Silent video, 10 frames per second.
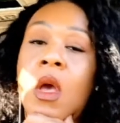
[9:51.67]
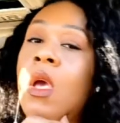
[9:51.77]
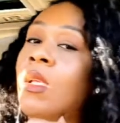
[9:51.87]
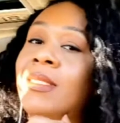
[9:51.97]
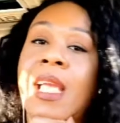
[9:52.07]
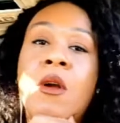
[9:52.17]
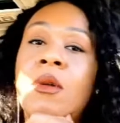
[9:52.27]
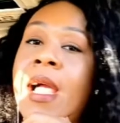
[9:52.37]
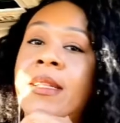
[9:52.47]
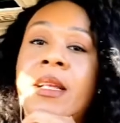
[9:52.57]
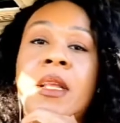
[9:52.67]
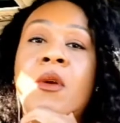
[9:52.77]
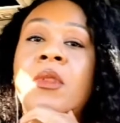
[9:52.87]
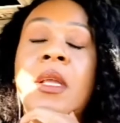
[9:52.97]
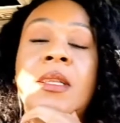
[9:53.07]
They don't like that. They
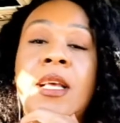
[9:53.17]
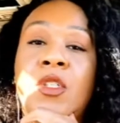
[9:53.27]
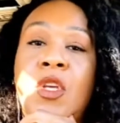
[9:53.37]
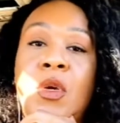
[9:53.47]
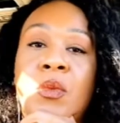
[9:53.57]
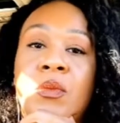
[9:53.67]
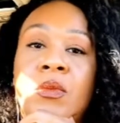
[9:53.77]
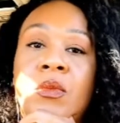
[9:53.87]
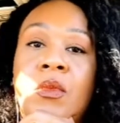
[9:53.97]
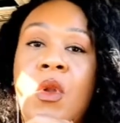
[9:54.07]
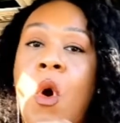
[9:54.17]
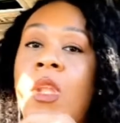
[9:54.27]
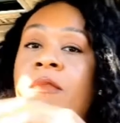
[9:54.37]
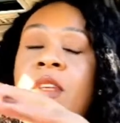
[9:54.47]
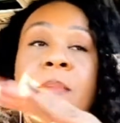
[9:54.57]
don't think that's cute.
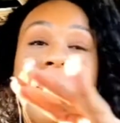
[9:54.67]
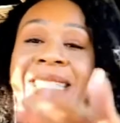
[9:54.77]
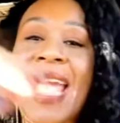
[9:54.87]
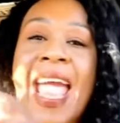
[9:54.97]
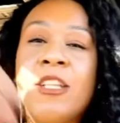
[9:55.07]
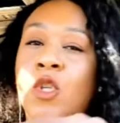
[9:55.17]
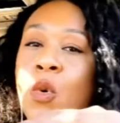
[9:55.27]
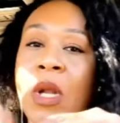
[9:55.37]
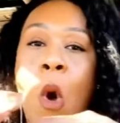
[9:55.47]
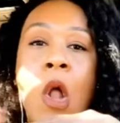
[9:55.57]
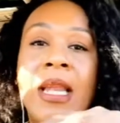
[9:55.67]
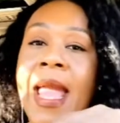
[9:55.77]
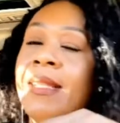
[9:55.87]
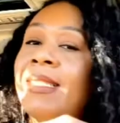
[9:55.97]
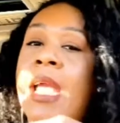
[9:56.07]
All of the bedazzled, all of
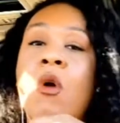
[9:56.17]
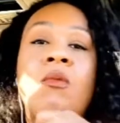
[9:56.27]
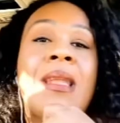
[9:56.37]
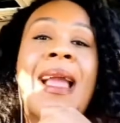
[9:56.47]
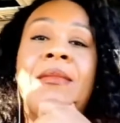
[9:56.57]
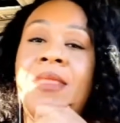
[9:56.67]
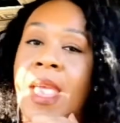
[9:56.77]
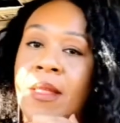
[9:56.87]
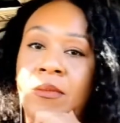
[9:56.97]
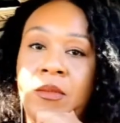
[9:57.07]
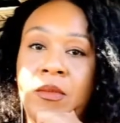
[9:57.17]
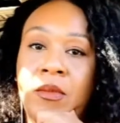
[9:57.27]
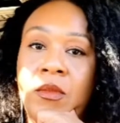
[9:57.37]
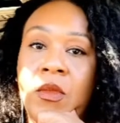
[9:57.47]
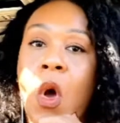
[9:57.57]
that, they don't like that.
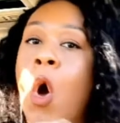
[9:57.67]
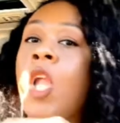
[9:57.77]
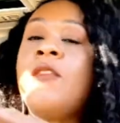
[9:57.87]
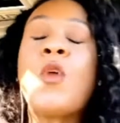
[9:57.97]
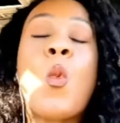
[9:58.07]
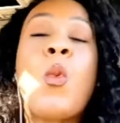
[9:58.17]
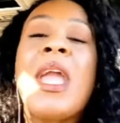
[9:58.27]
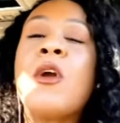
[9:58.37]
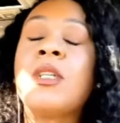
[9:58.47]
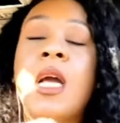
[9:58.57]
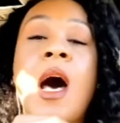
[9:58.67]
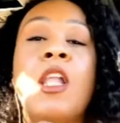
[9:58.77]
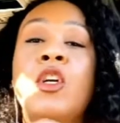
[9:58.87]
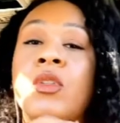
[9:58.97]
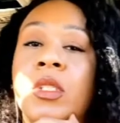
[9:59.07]
All of the weird
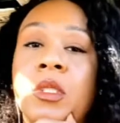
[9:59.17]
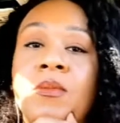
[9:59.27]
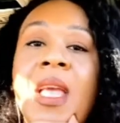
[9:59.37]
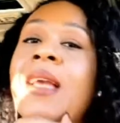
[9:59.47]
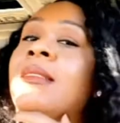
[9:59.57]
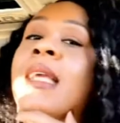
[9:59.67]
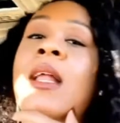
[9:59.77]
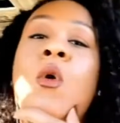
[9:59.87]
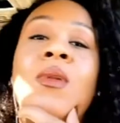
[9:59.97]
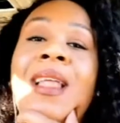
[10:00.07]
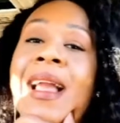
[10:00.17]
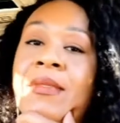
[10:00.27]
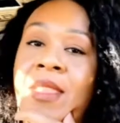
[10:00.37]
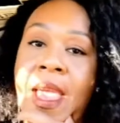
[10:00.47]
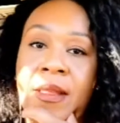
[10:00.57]
colors, they don't
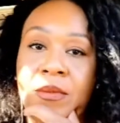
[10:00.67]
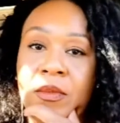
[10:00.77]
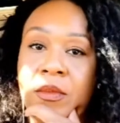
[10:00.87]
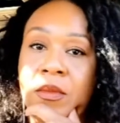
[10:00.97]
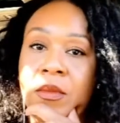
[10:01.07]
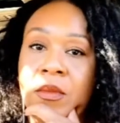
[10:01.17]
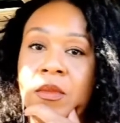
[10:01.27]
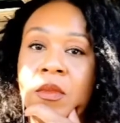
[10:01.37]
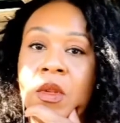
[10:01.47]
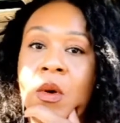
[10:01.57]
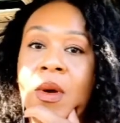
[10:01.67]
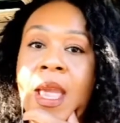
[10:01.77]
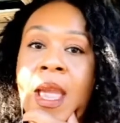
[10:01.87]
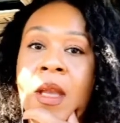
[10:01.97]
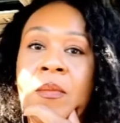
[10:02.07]
like that.
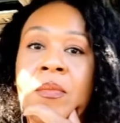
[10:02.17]
Okay?